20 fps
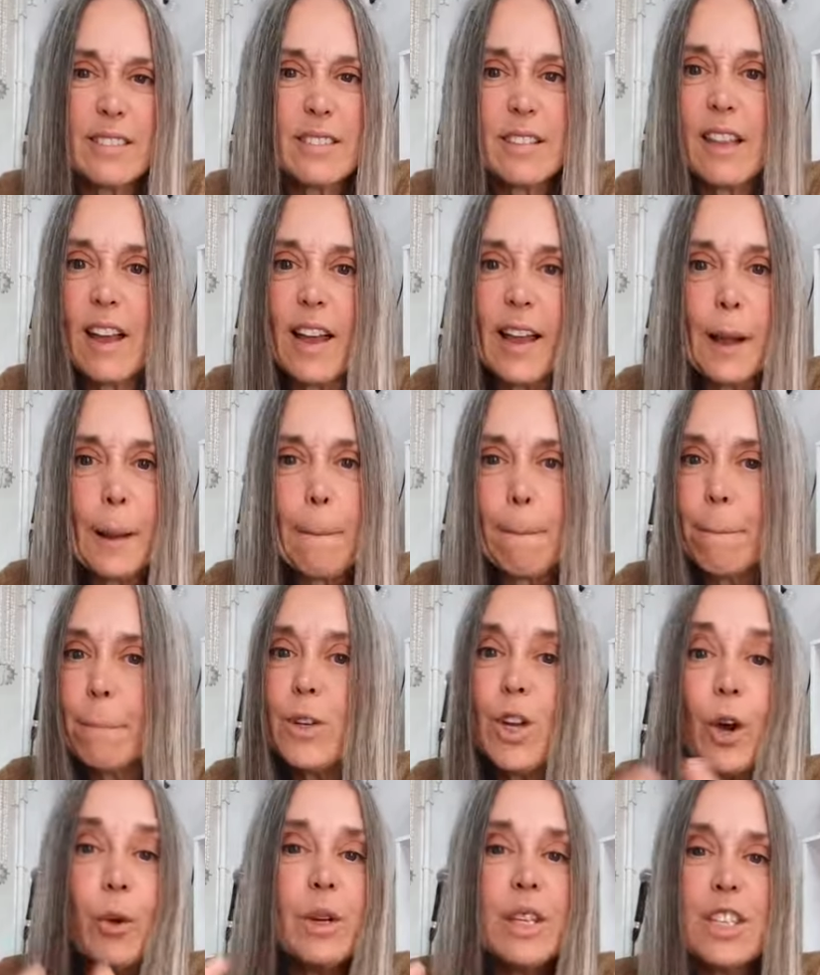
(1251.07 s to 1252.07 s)
Like,
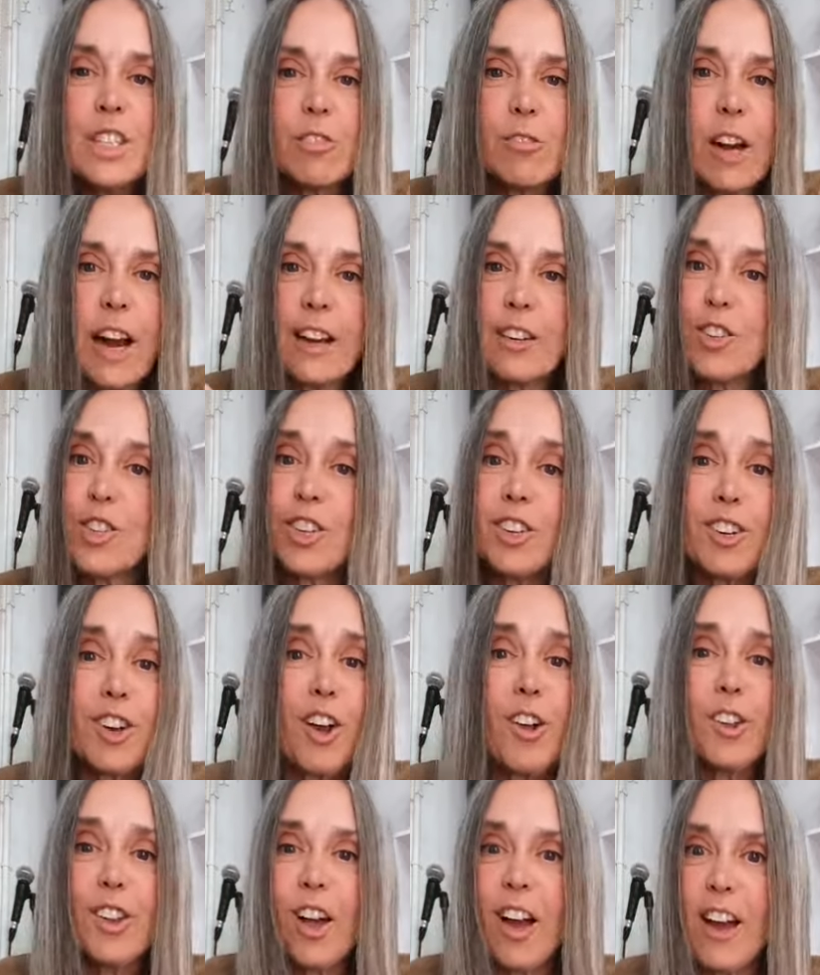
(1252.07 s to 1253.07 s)
no interaction,
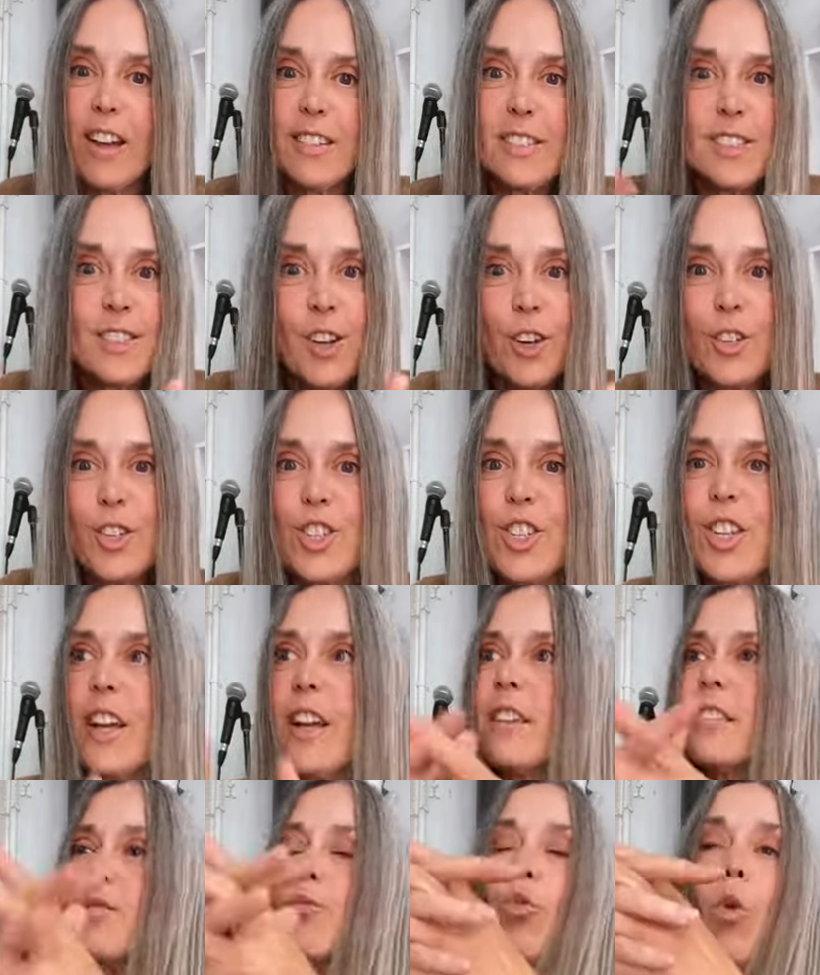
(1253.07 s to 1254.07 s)
no likes, no
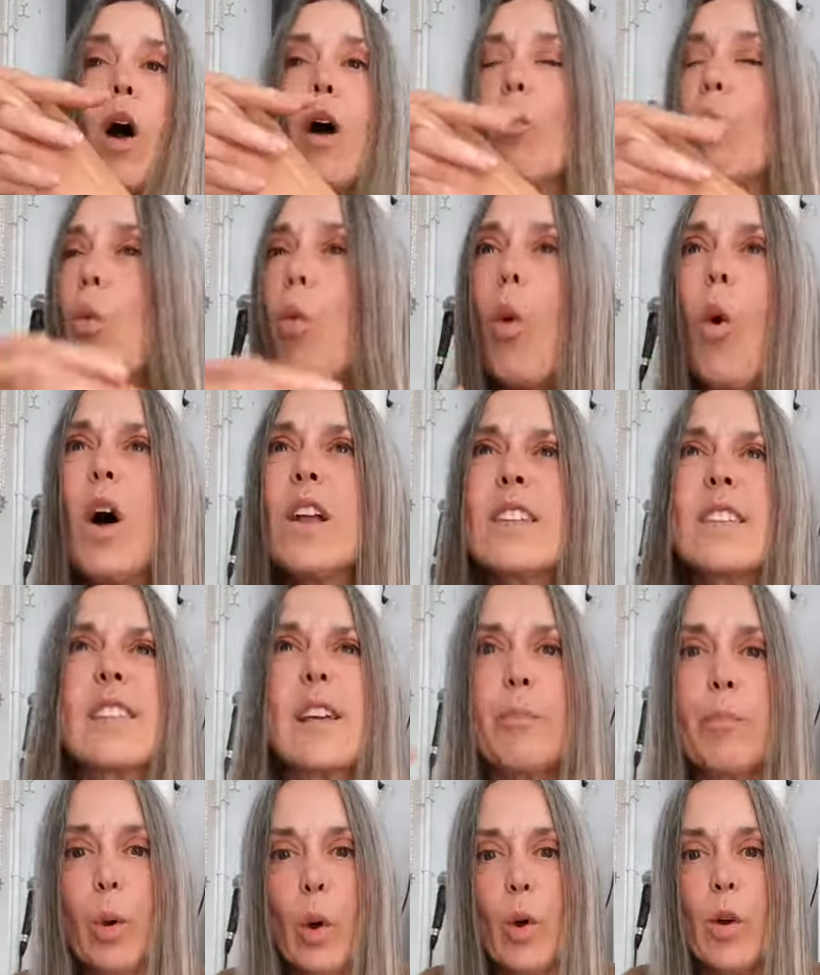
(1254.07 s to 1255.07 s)
shares. What's
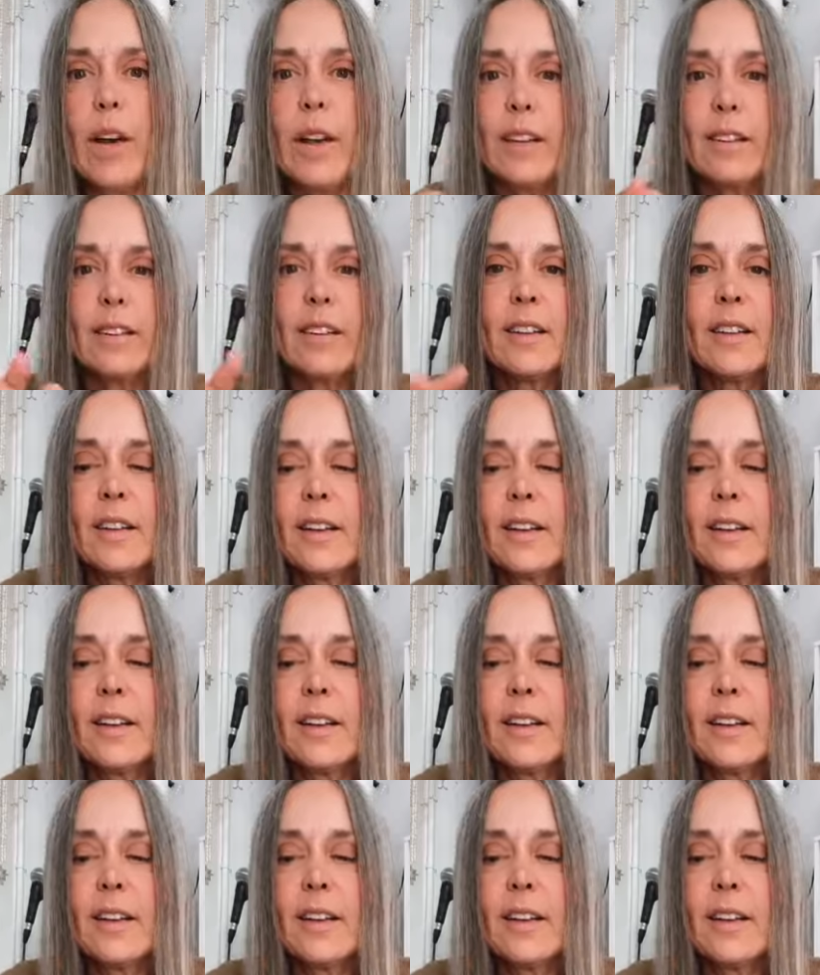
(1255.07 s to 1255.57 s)
the point?